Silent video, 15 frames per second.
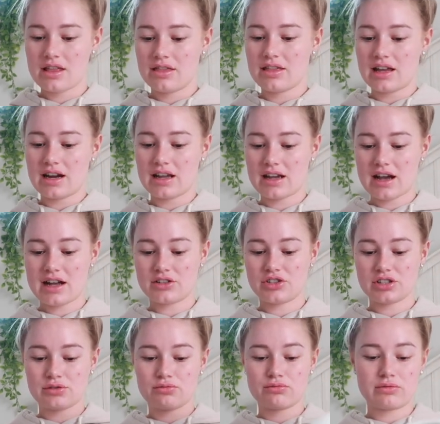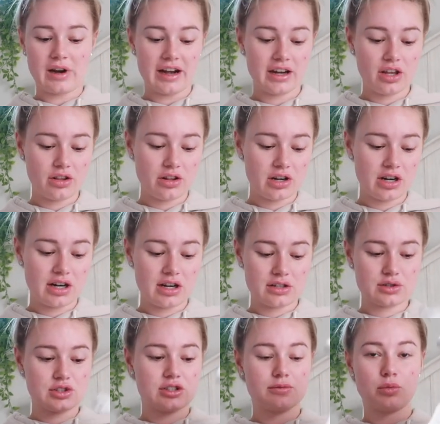Then I got just regular
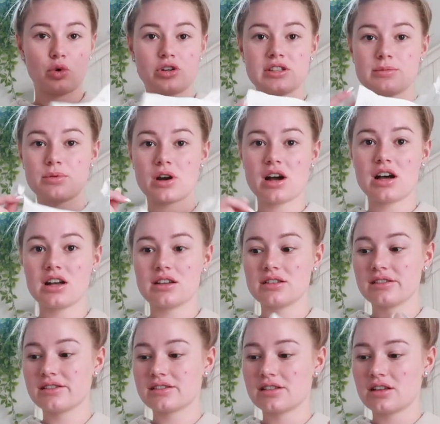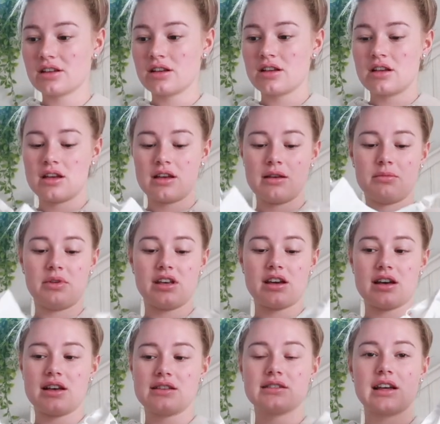sports bras
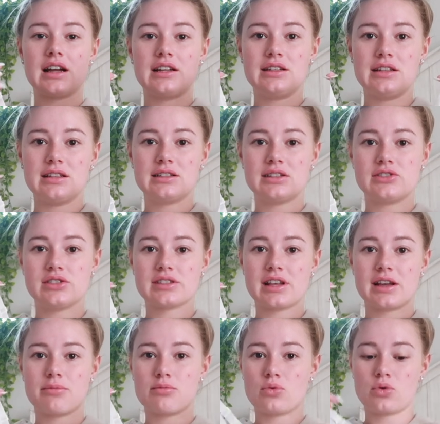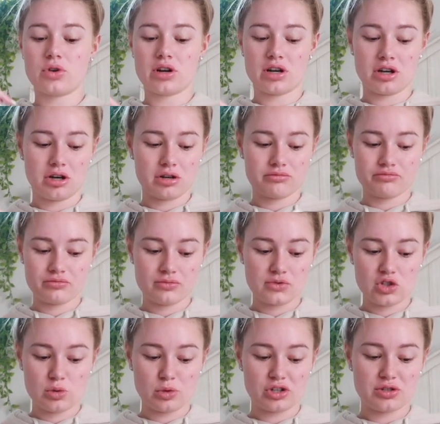because I needed just like more
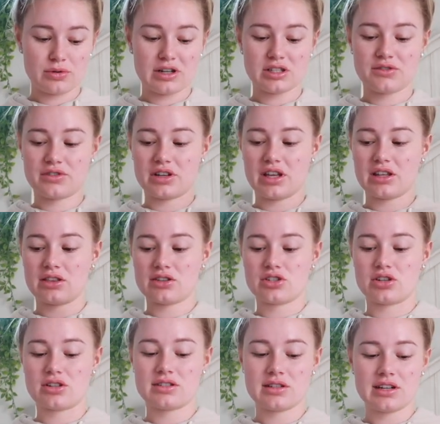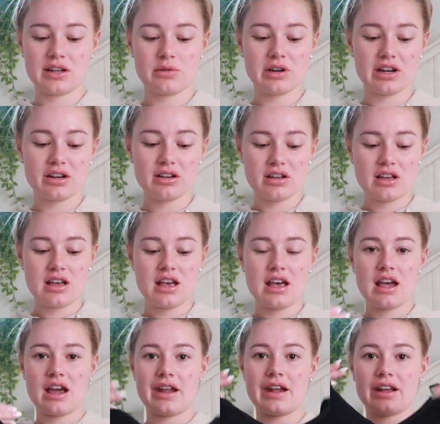sports bras for like the shirts that I wear.
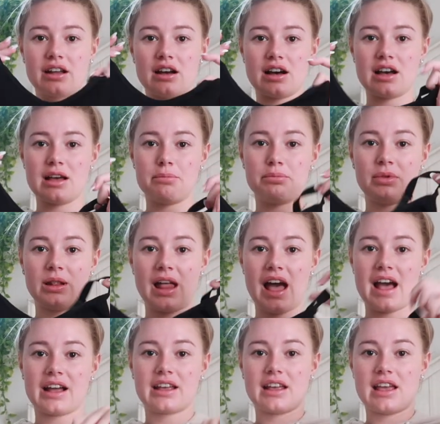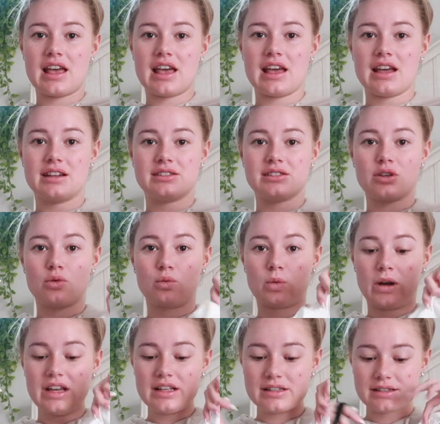And I got black and
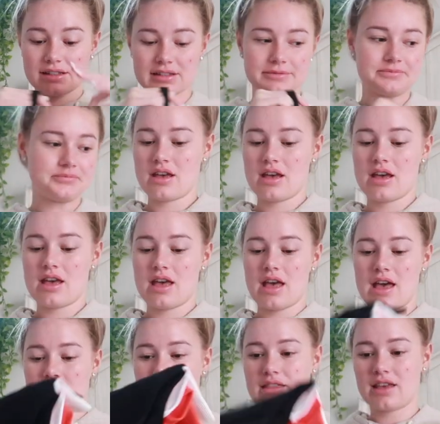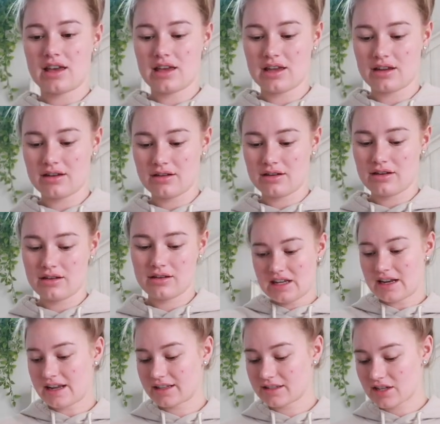white. And then the
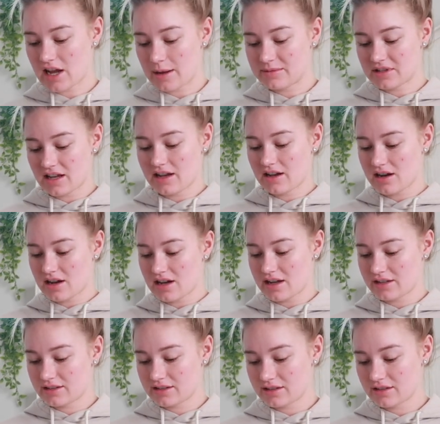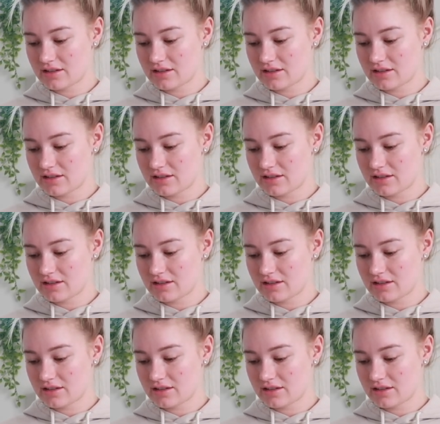next tops I got